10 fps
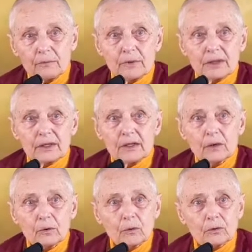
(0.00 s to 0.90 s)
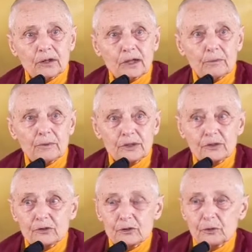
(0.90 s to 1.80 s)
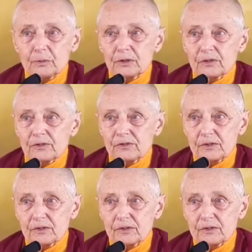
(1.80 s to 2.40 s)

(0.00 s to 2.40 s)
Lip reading: be caught up in the turbulence